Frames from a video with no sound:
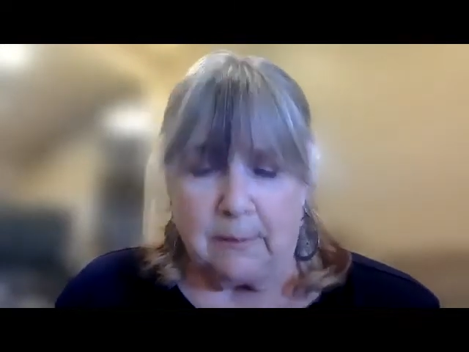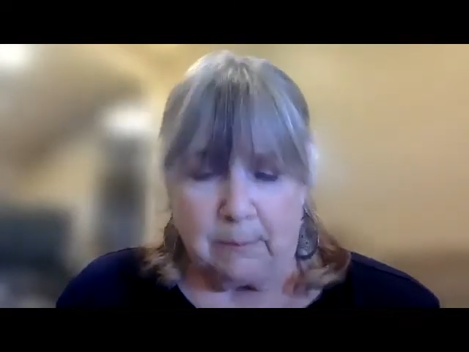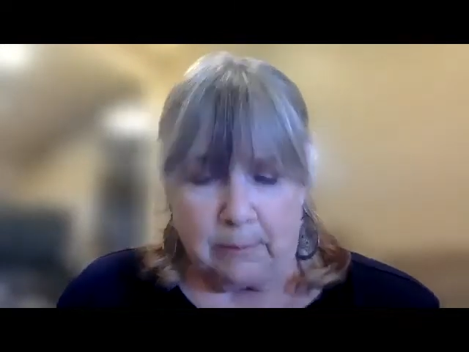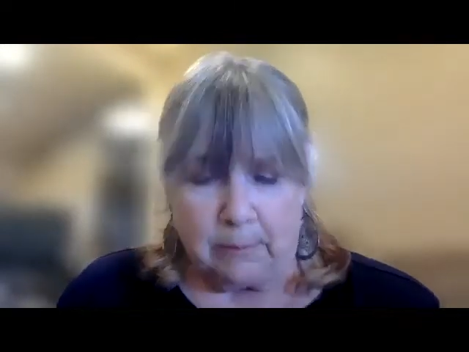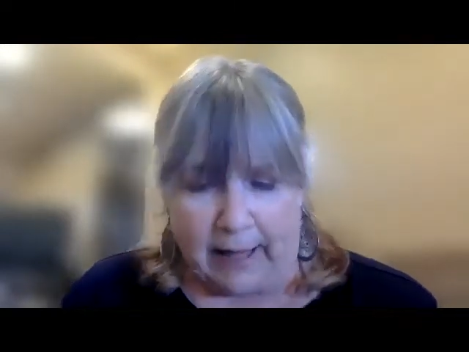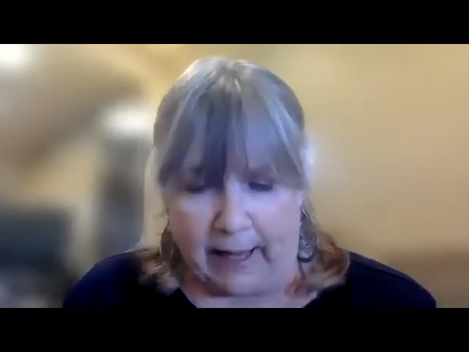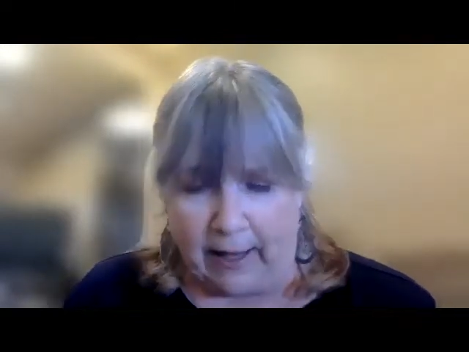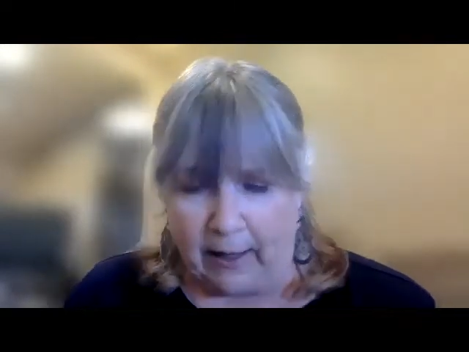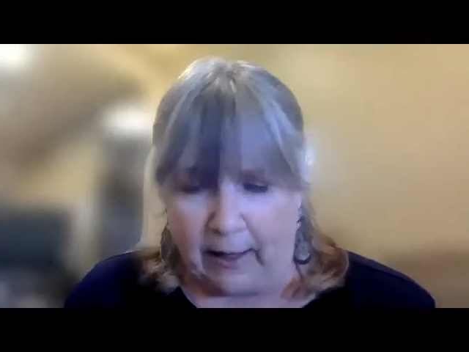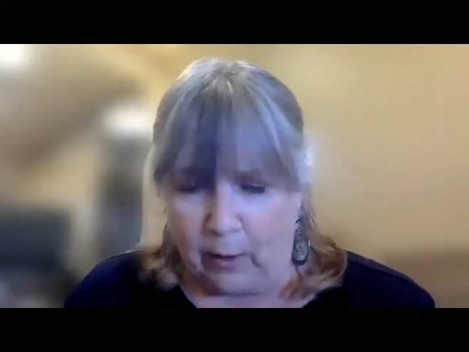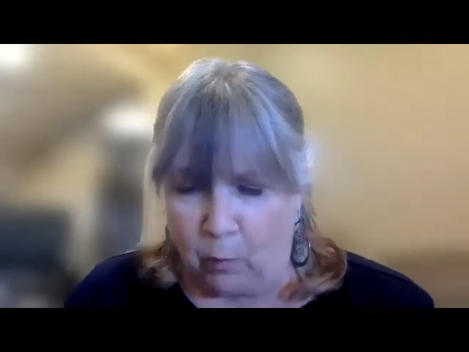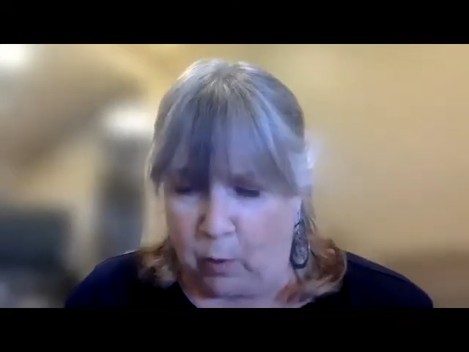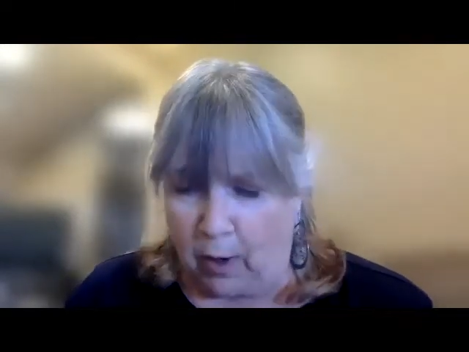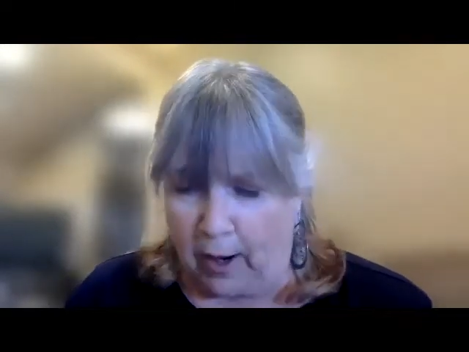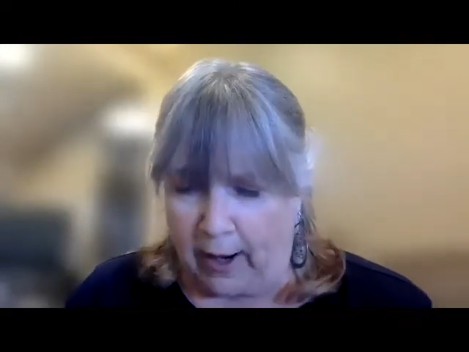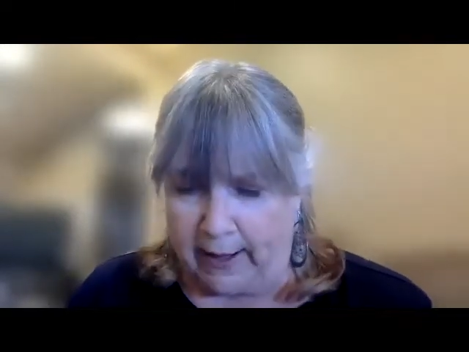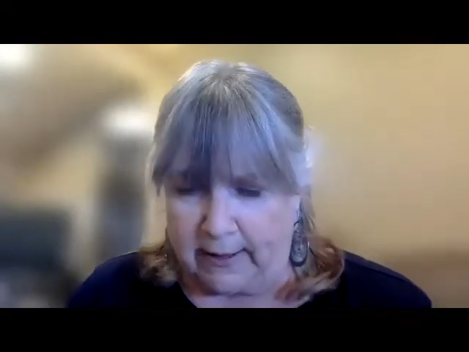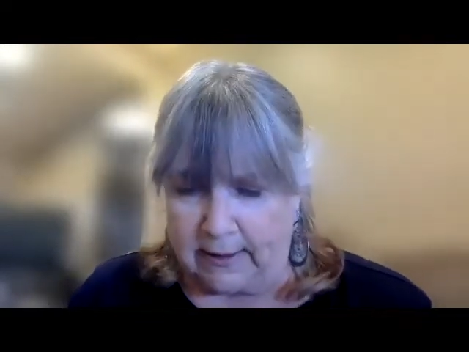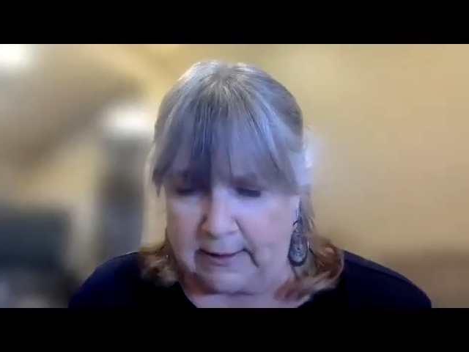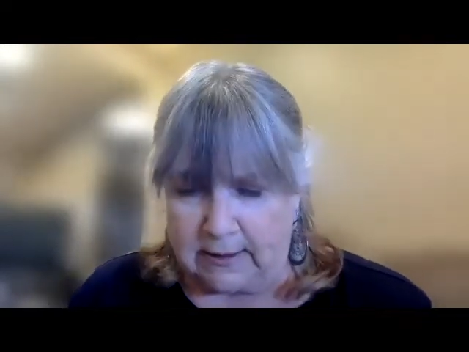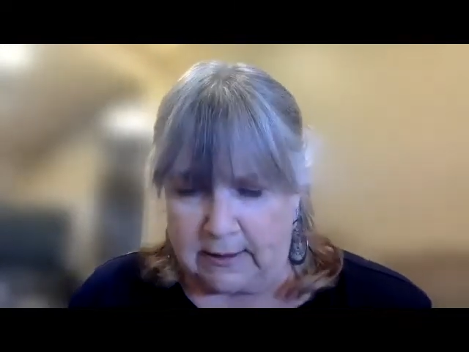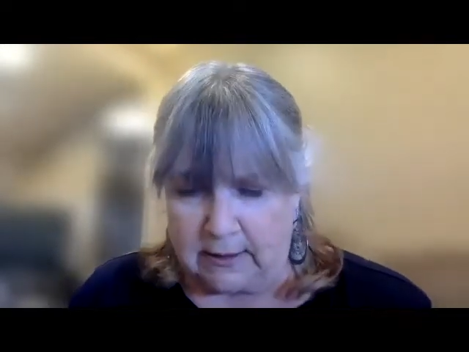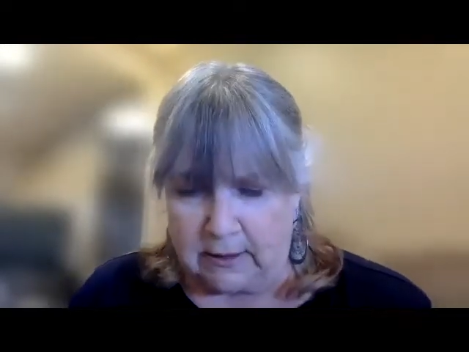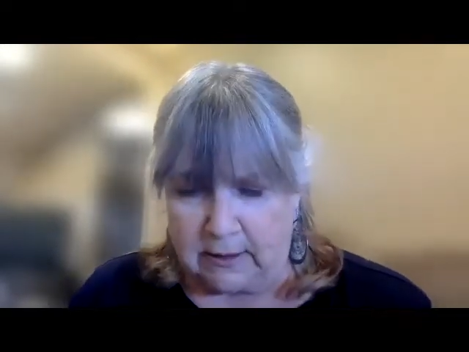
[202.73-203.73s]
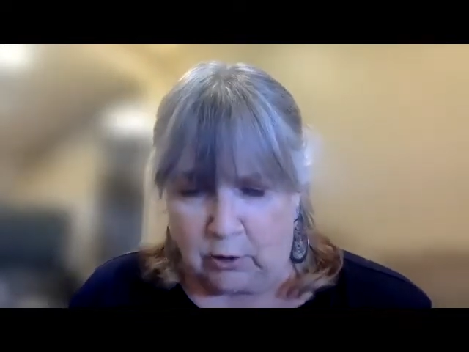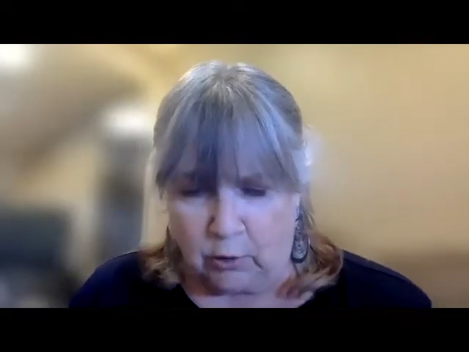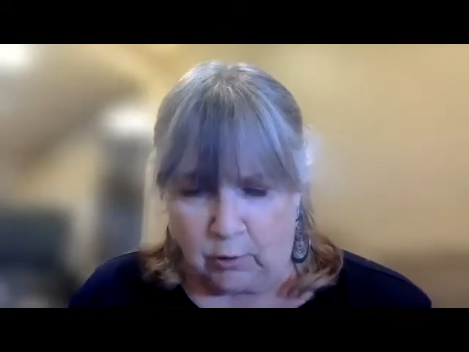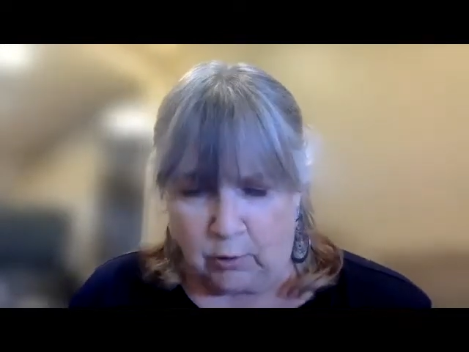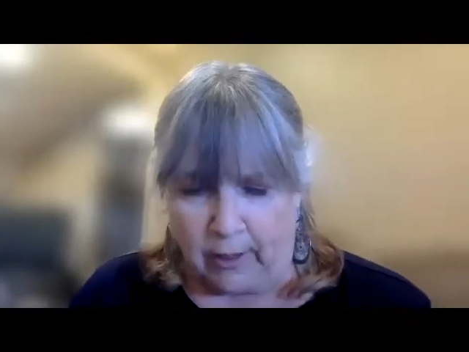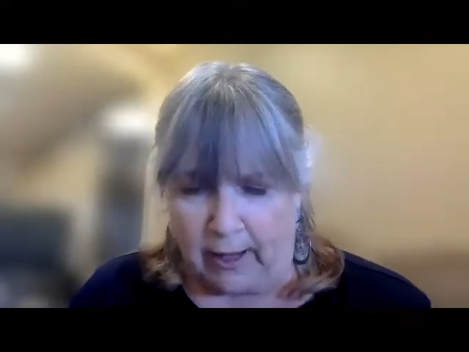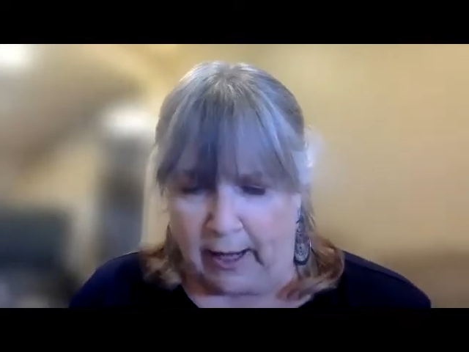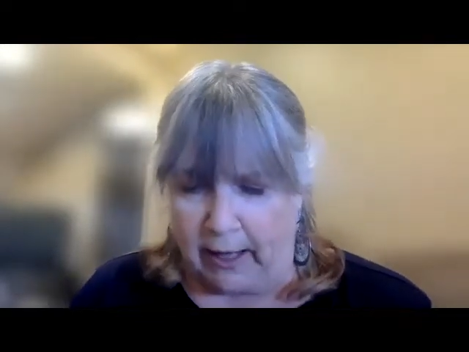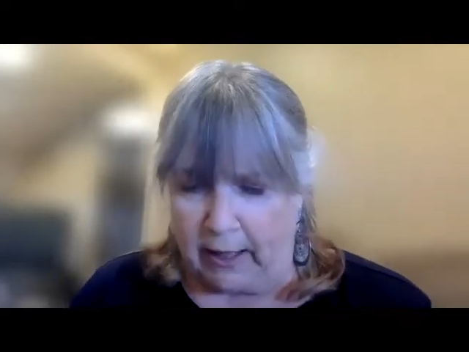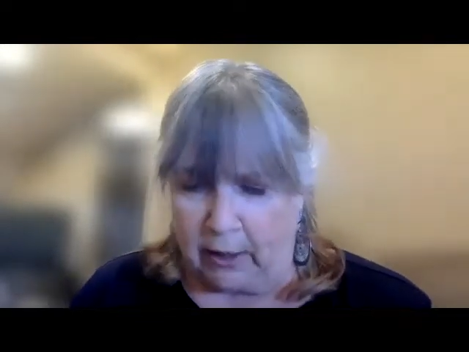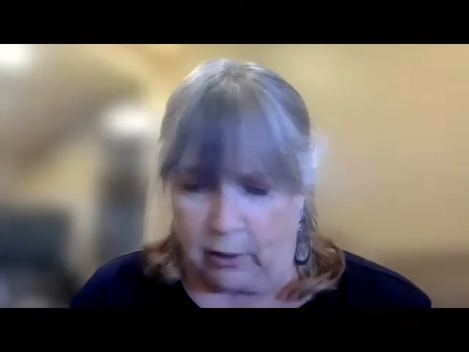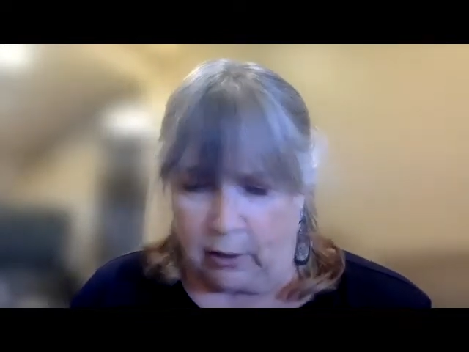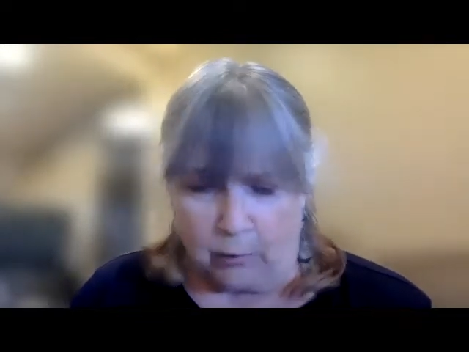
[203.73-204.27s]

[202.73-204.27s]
black, white, gray,